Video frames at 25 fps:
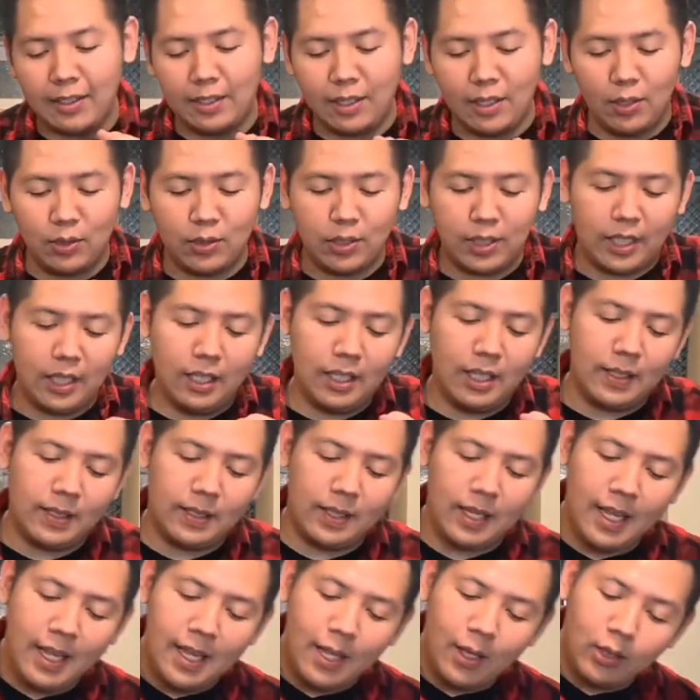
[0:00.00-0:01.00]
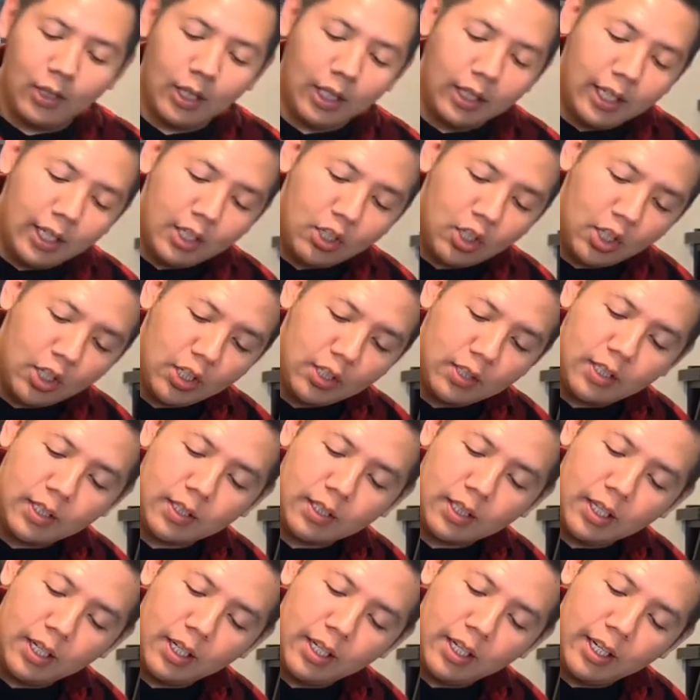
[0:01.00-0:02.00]
Tequila's delicious, it's
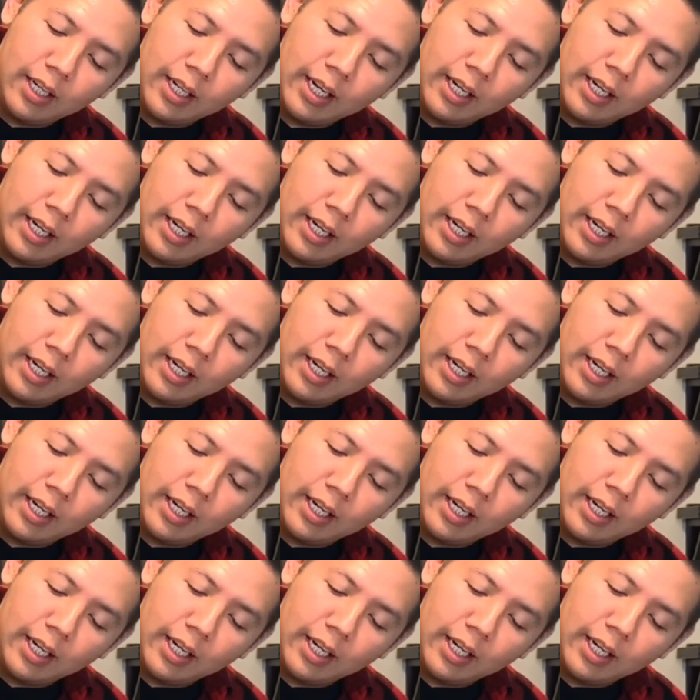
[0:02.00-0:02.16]
good,